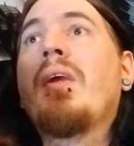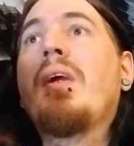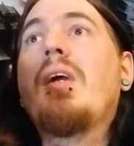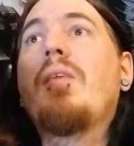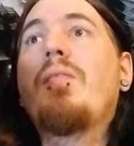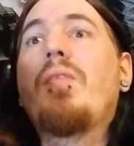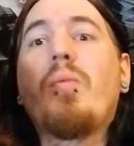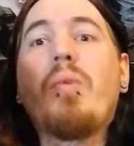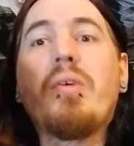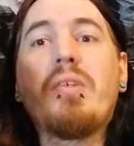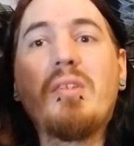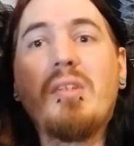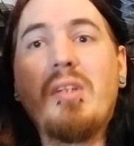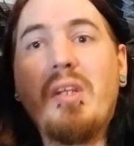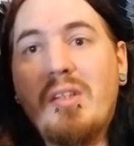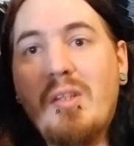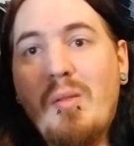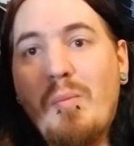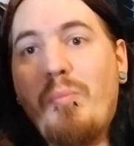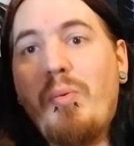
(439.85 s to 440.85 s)
If there wasn't
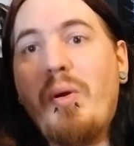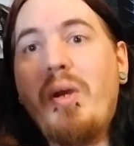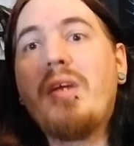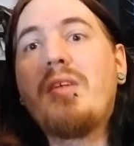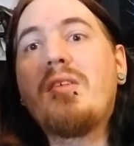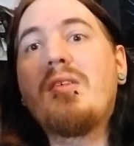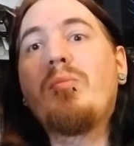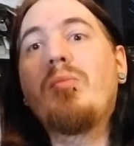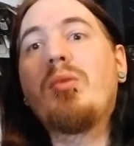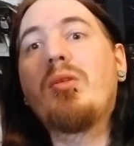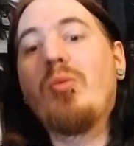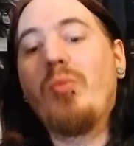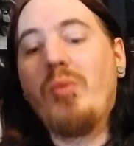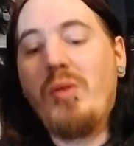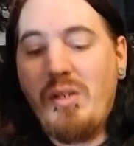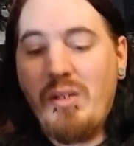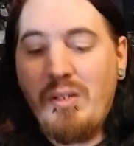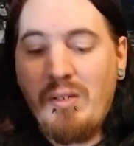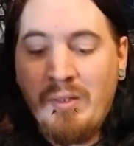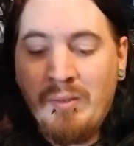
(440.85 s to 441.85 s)
like the breaks in
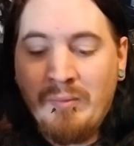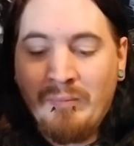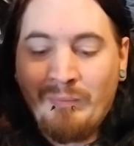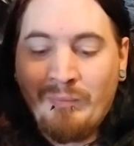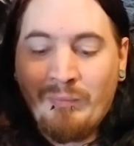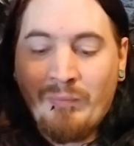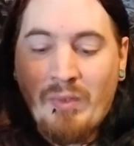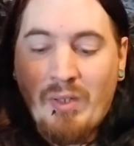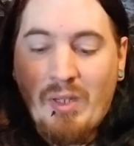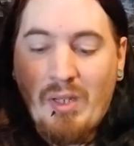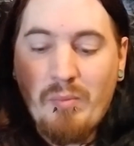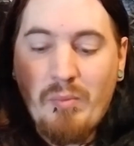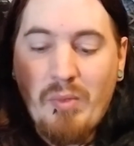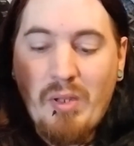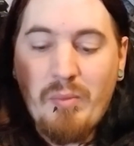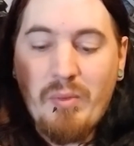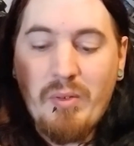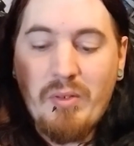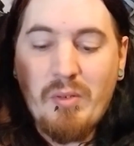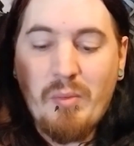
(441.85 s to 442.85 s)
between and
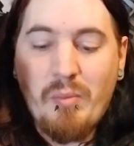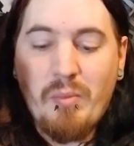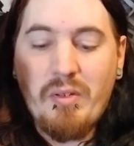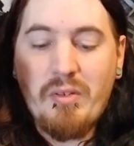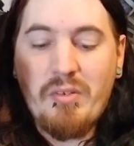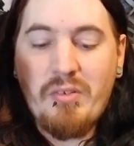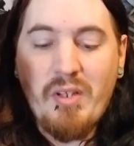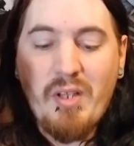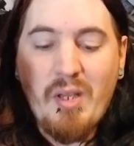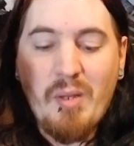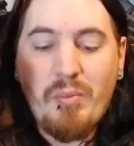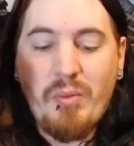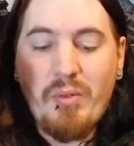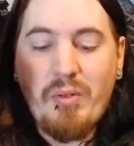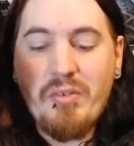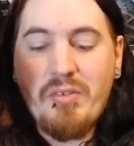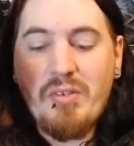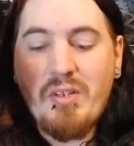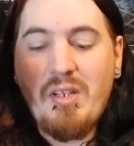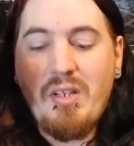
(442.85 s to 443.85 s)
maybe some of the
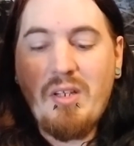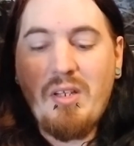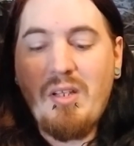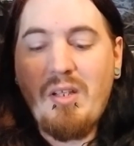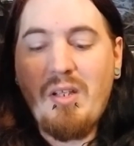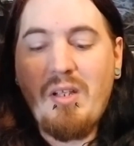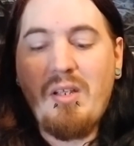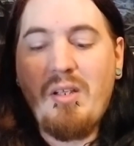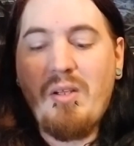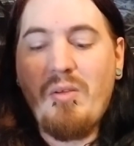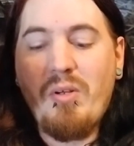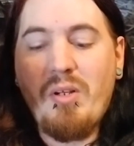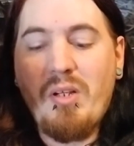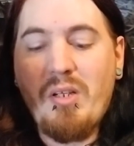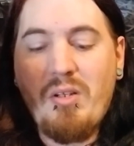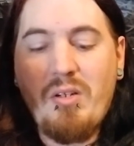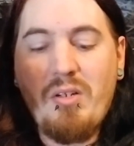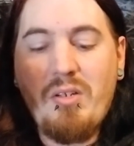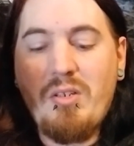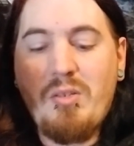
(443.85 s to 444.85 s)
samples, it
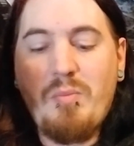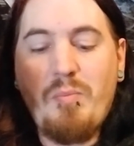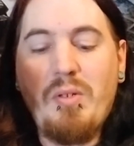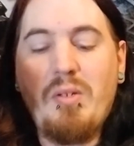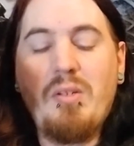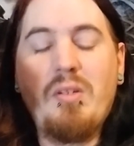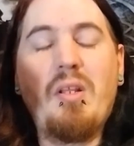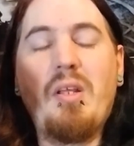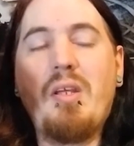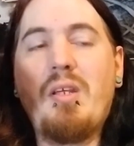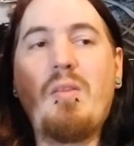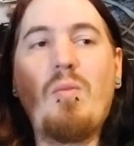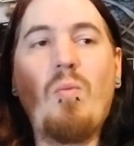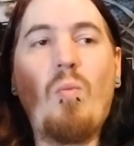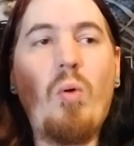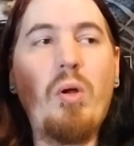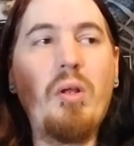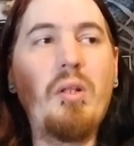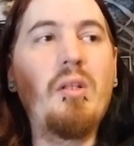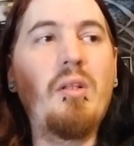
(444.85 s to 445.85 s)
could have just been like
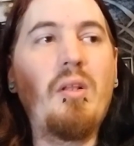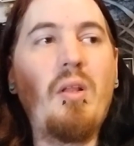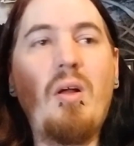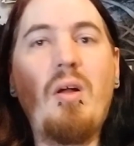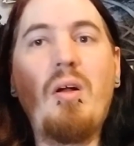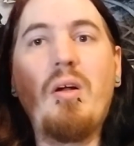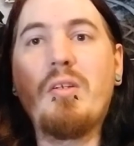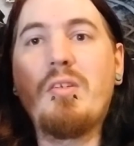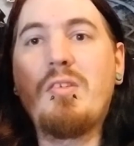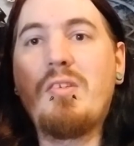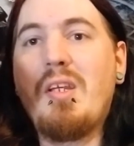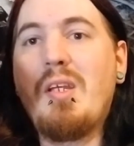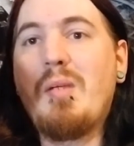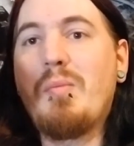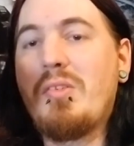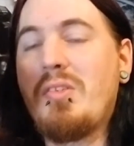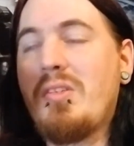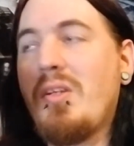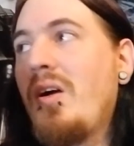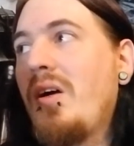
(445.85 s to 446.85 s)
one long same
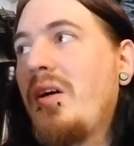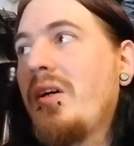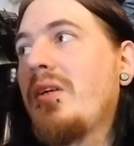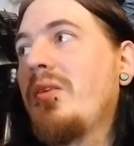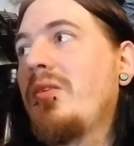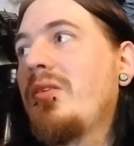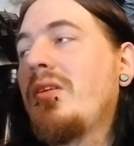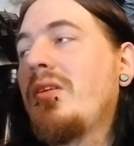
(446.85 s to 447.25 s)
song.